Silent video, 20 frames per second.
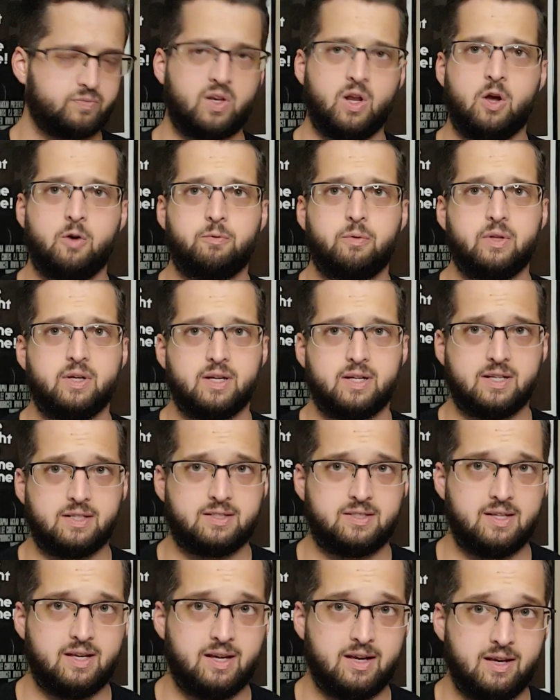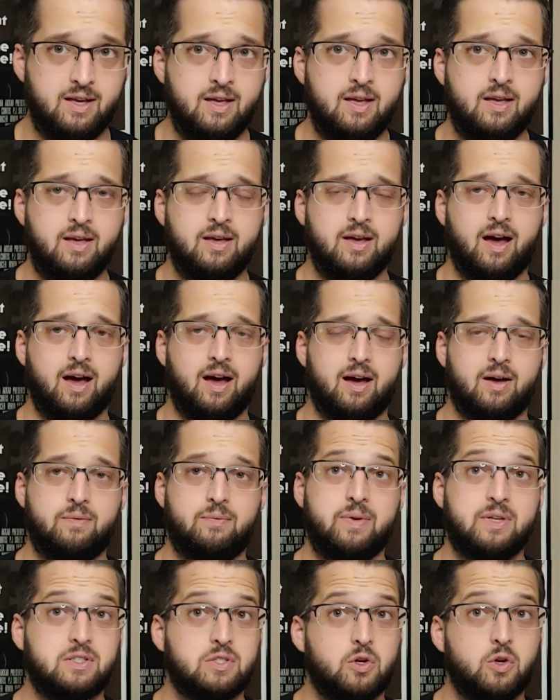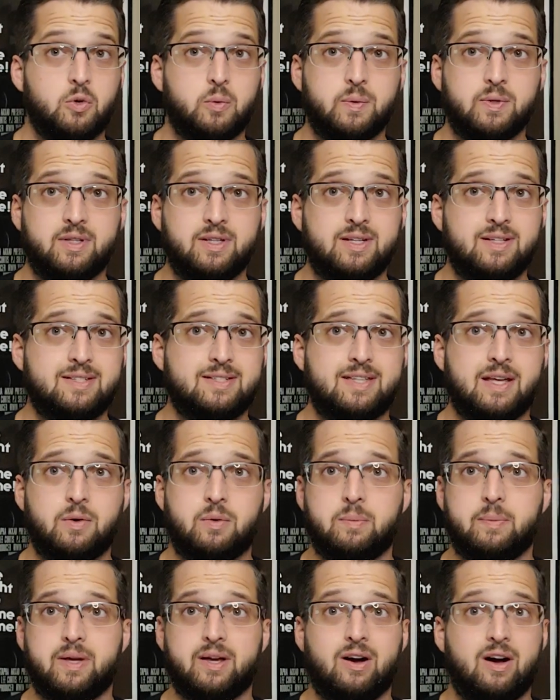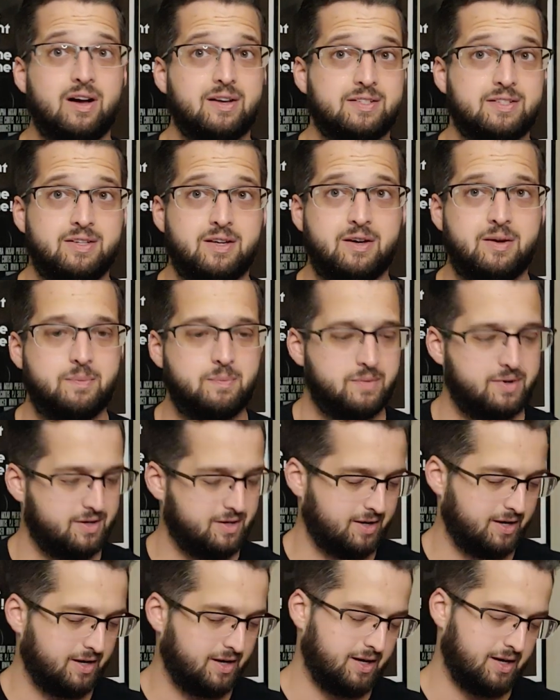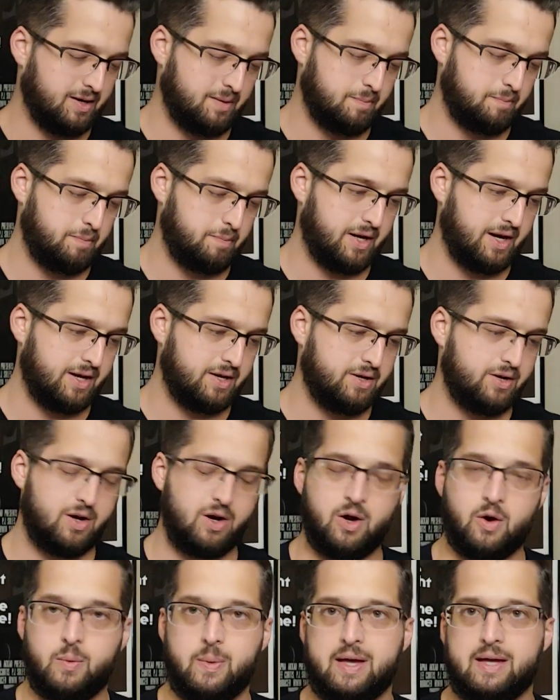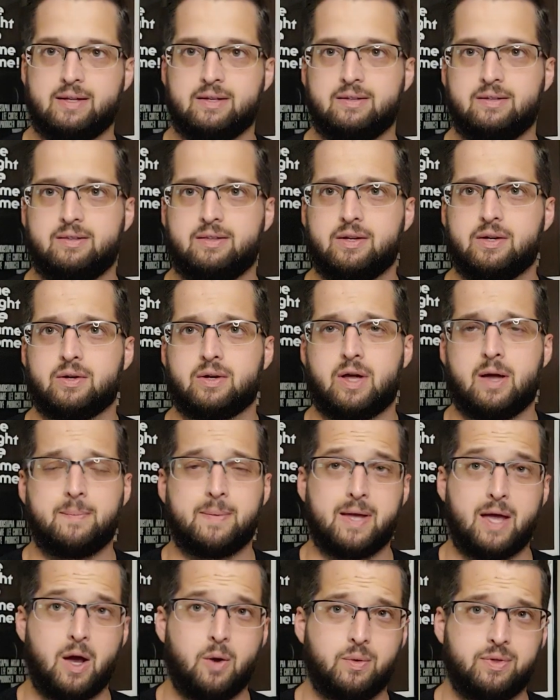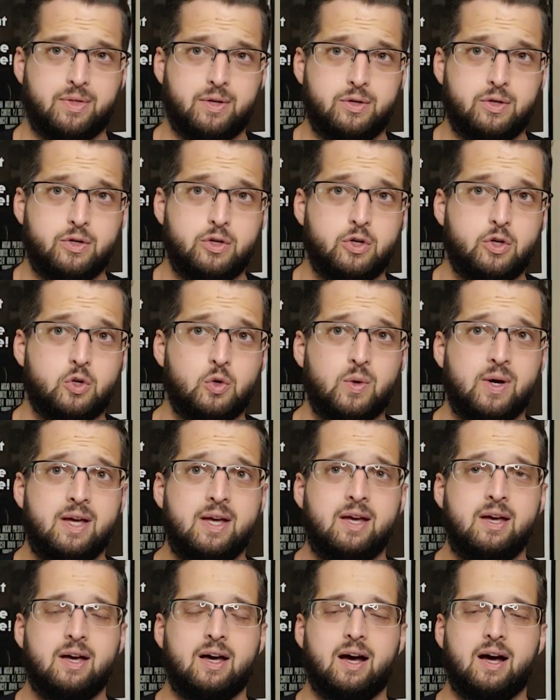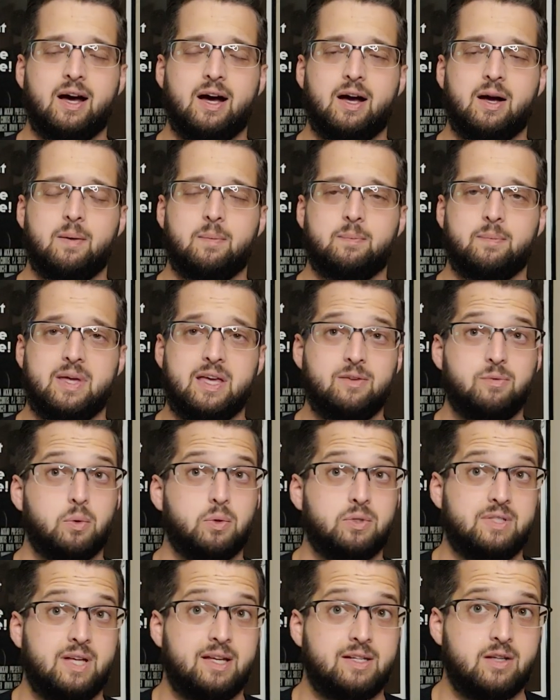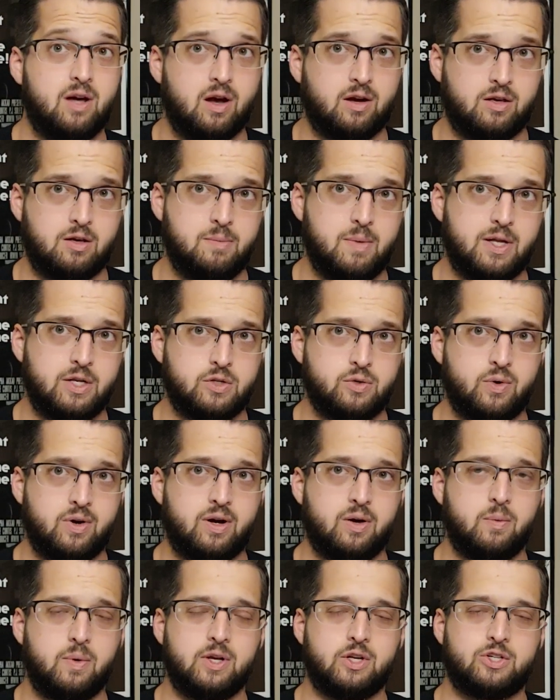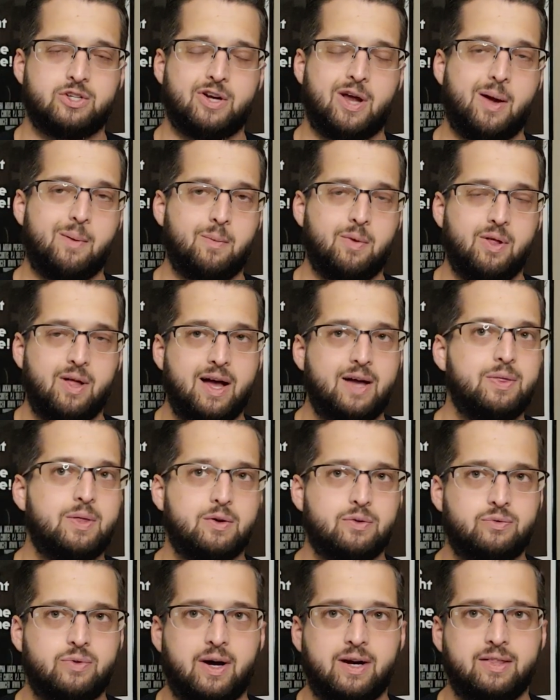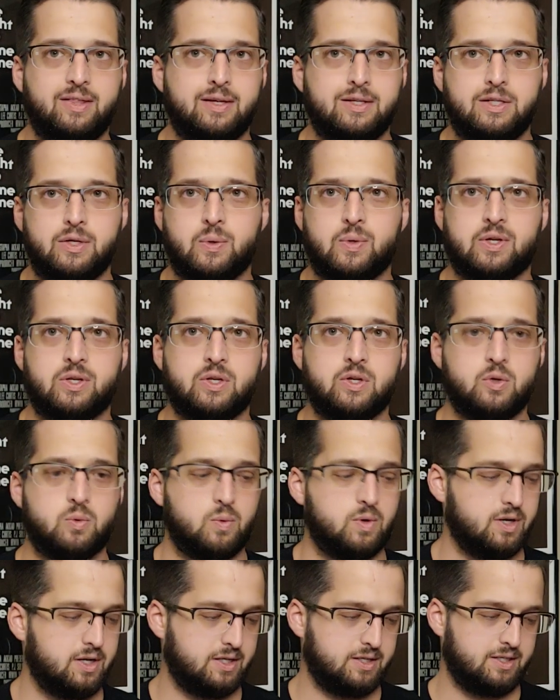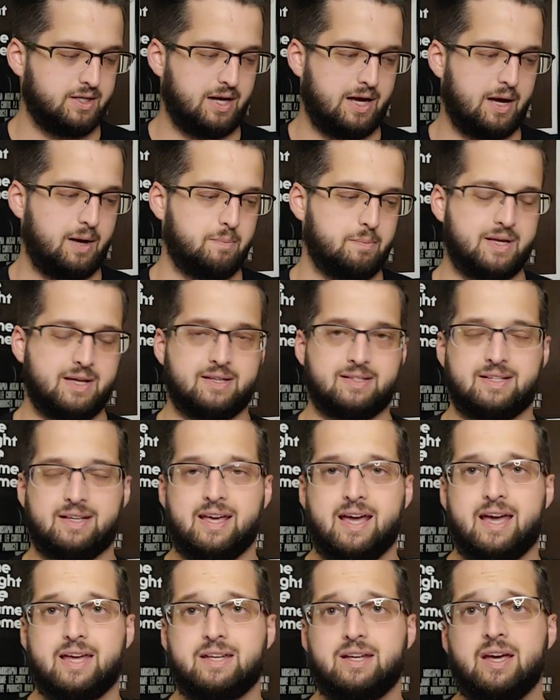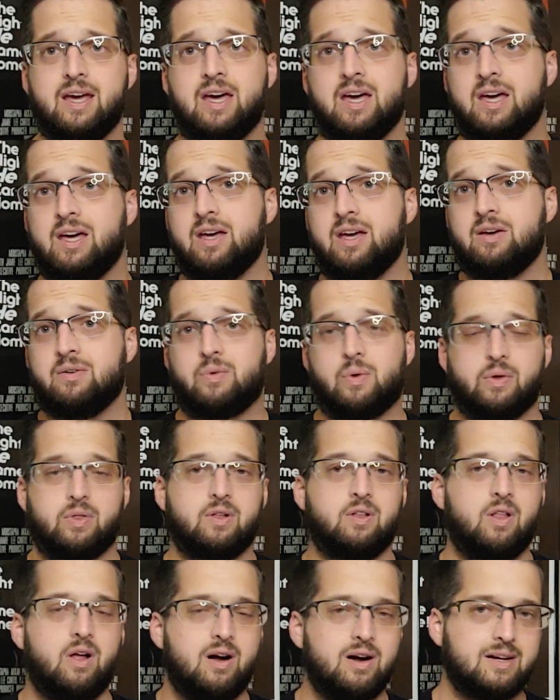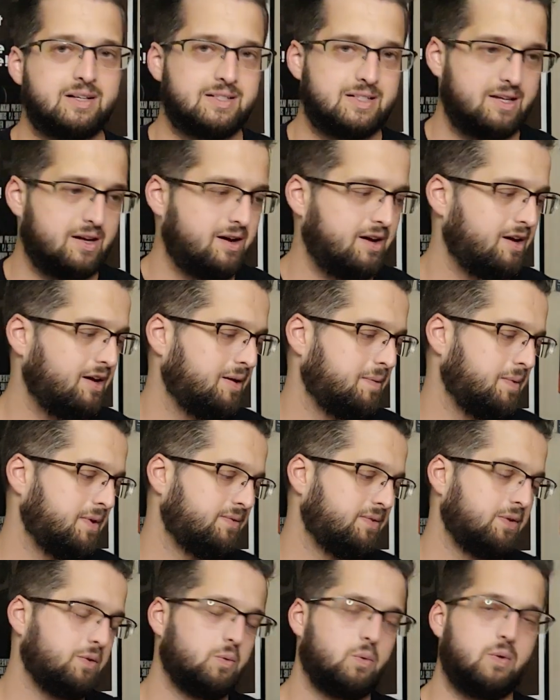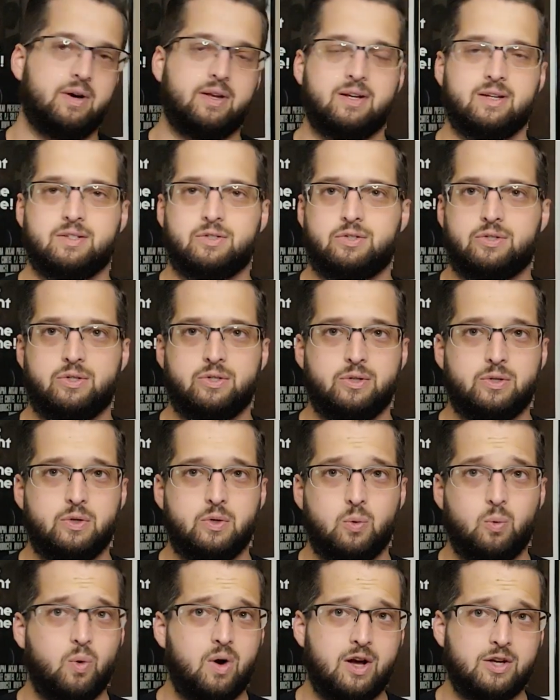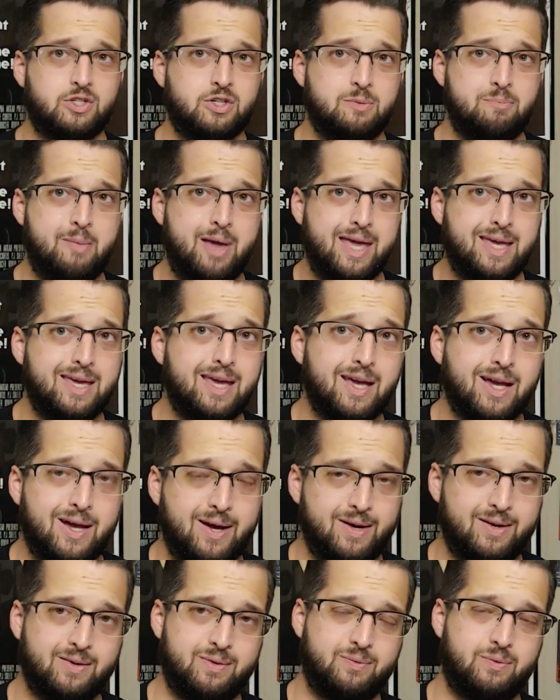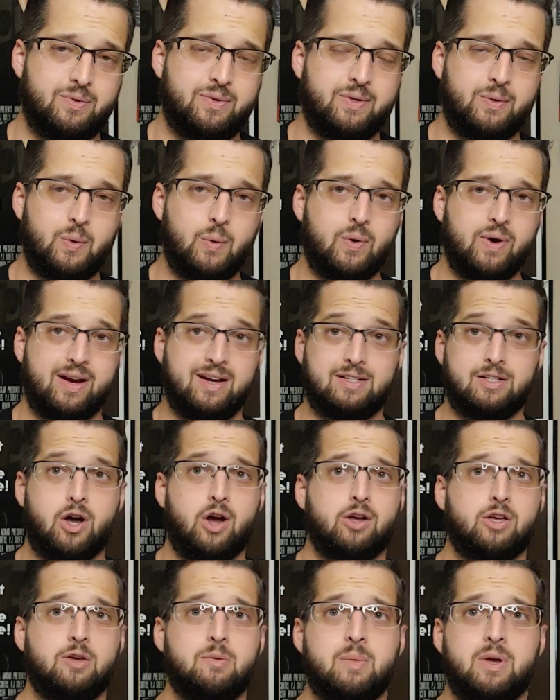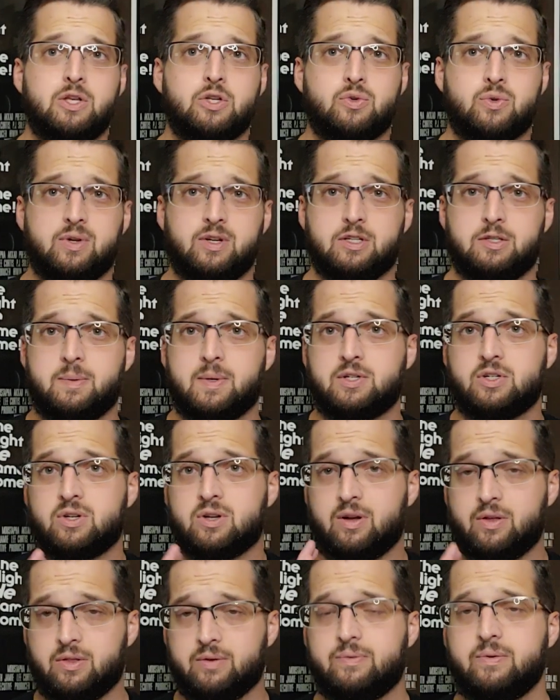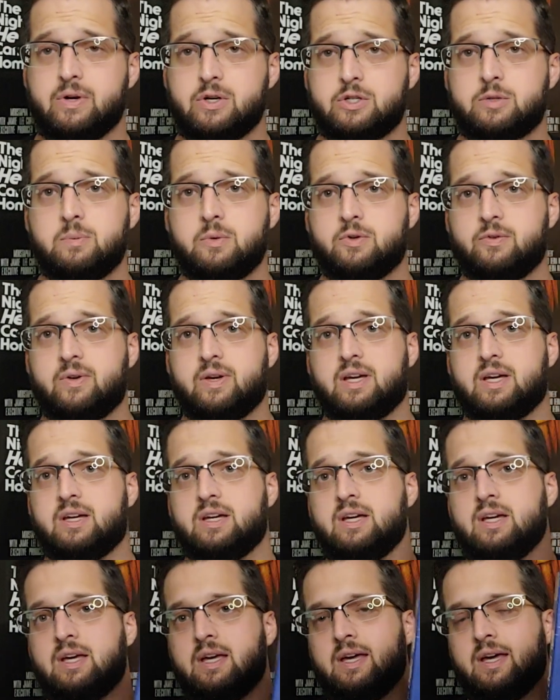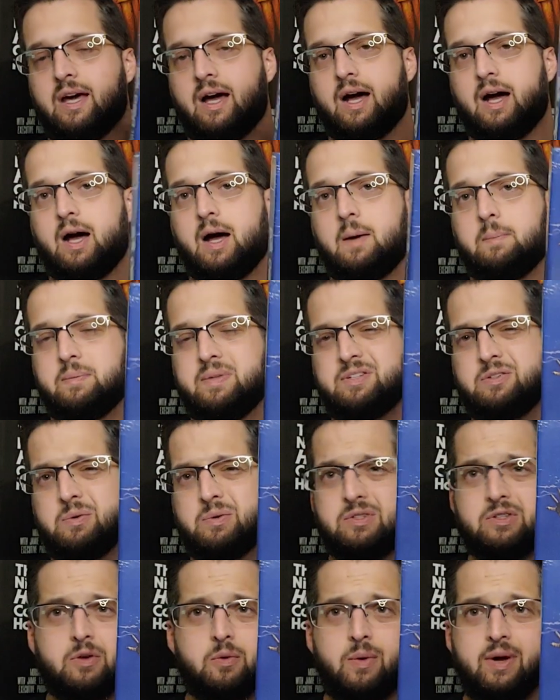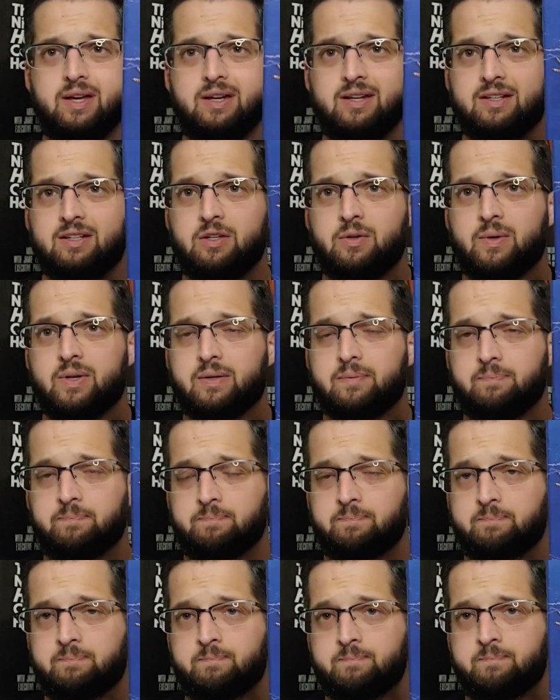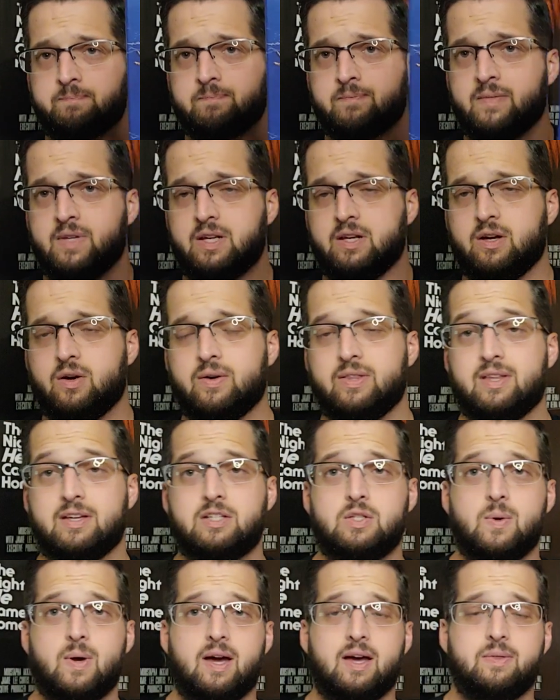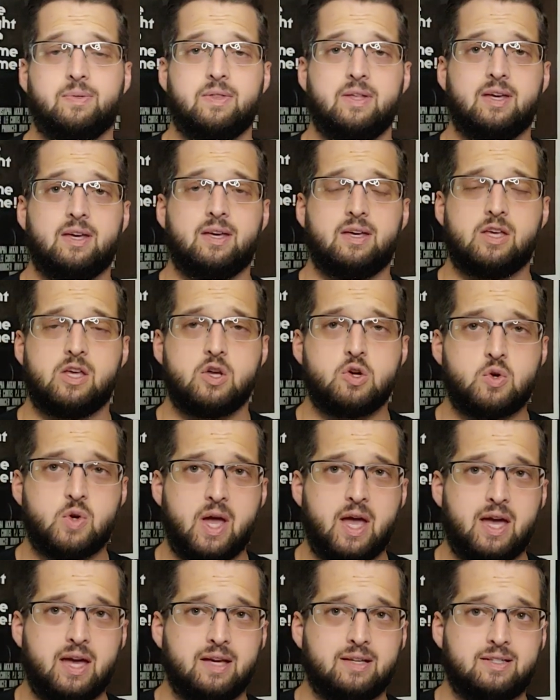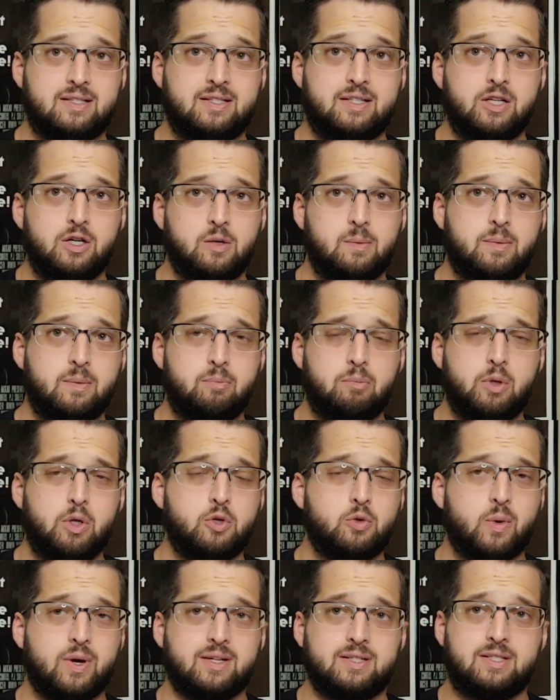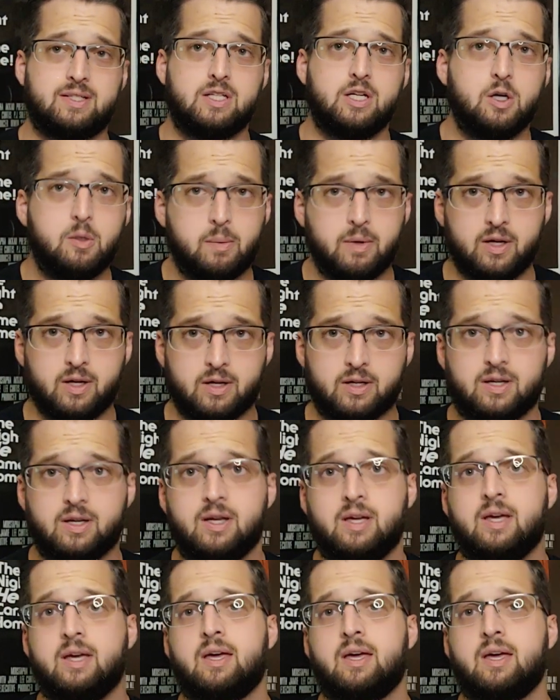Hopefully it gets a physical release. That would be awesome. But I know that they're coming out with a new Evil Dead documentary, which I'm glad they're finally doing a new one. Because again, for the longest time, if you wanted to watch a making of or a documentary, especially on the first movie, this was the way to do it. You know, unless you had the UK Blu-ray Steelbook,